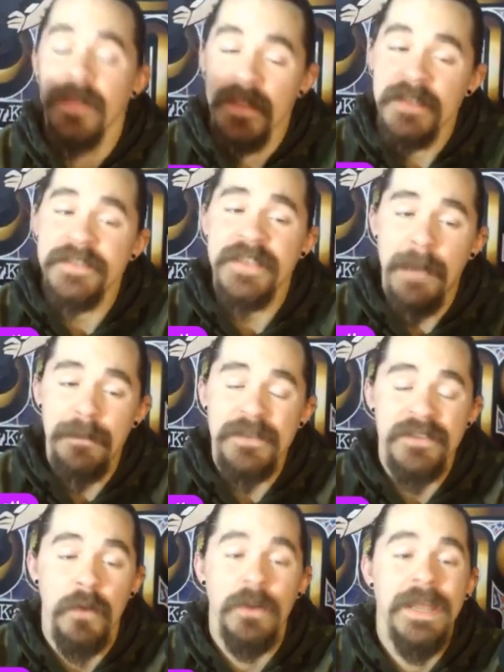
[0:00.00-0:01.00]
and this
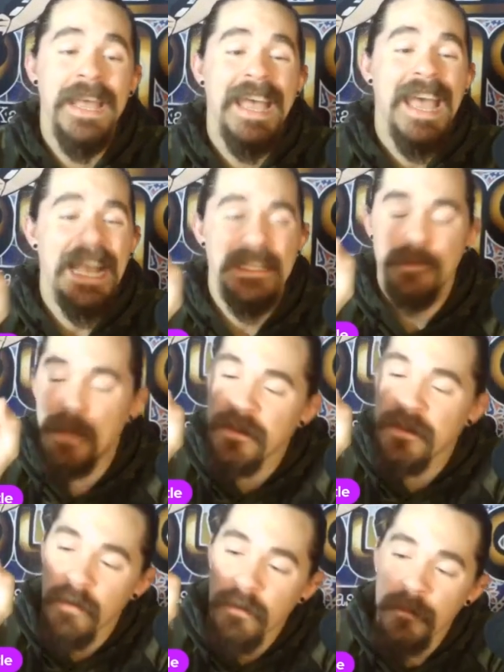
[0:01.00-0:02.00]
episode has
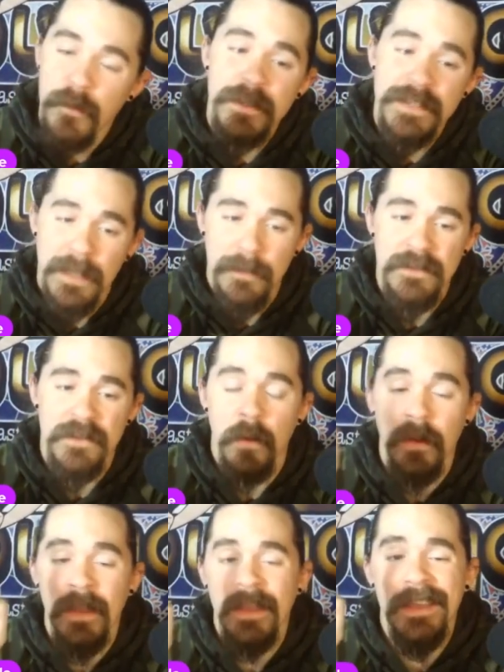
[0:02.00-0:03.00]
been your first episode,